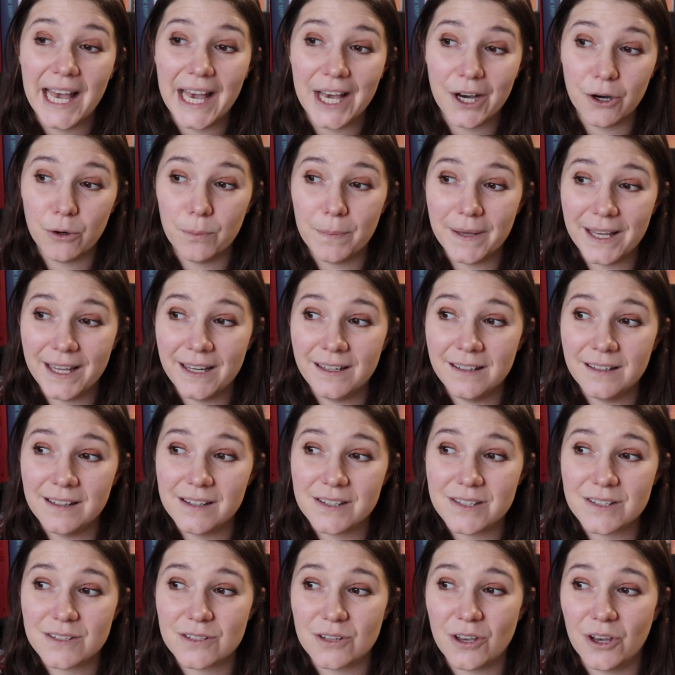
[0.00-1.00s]

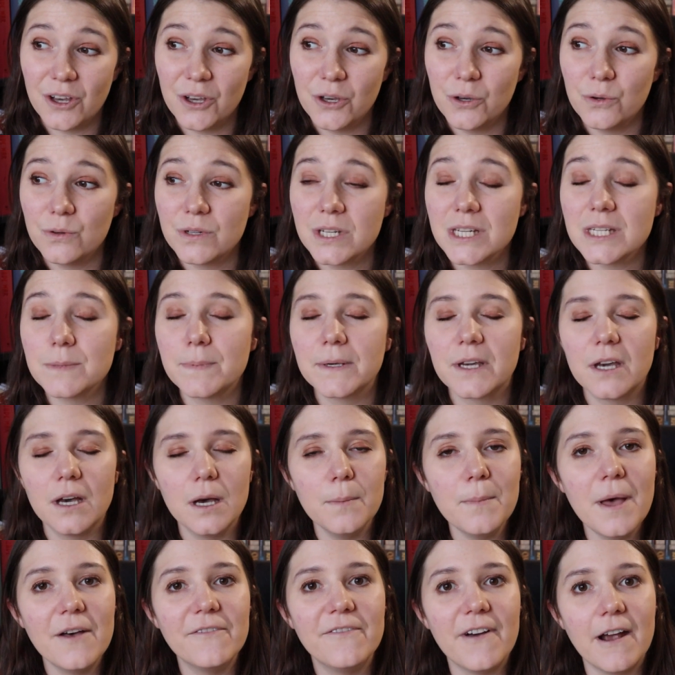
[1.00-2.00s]
Hellben, so she's
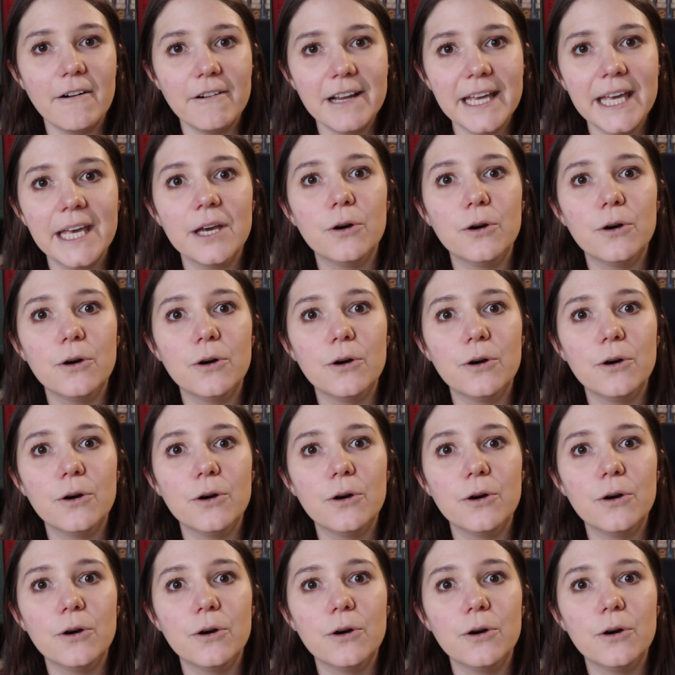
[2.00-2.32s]
become a very